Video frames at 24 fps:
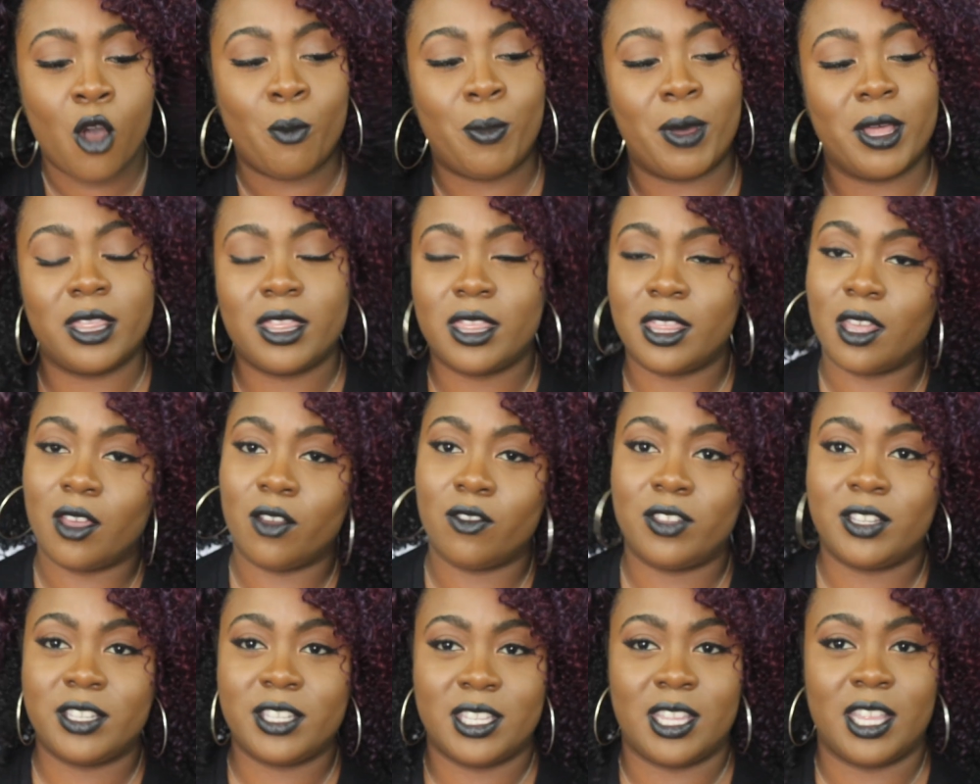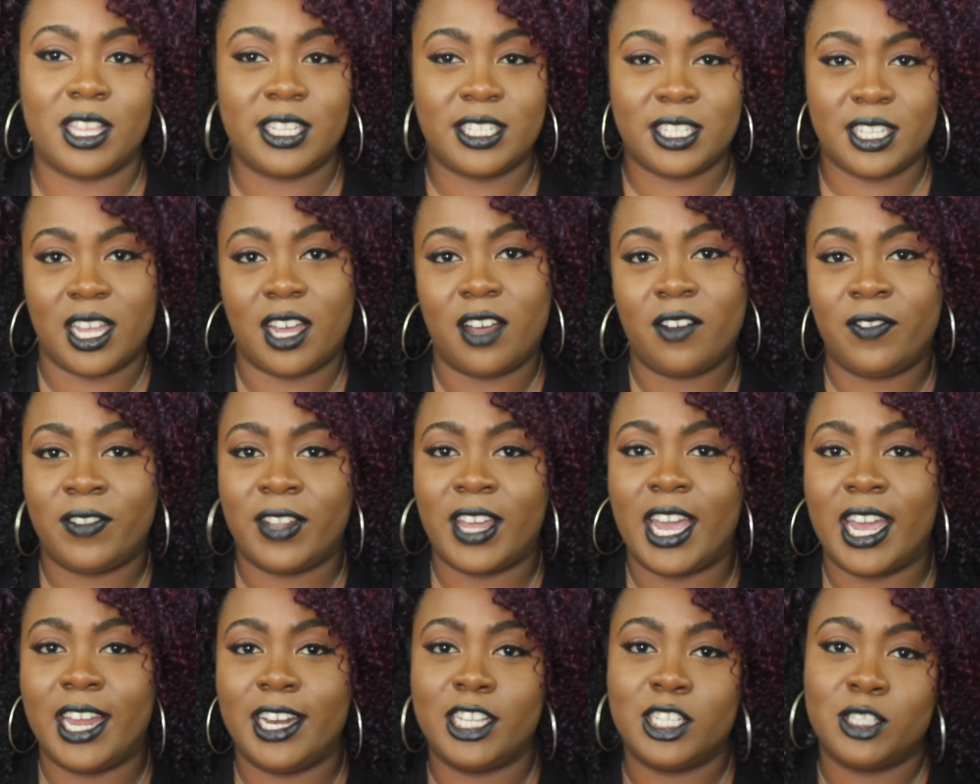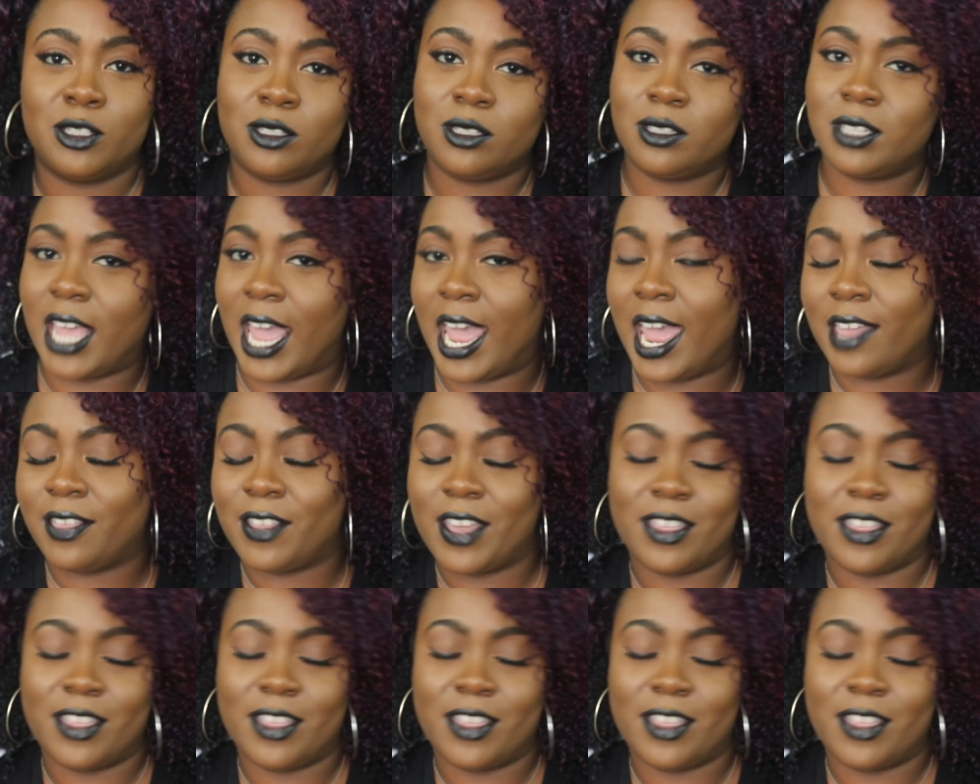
but the Stealth line is saying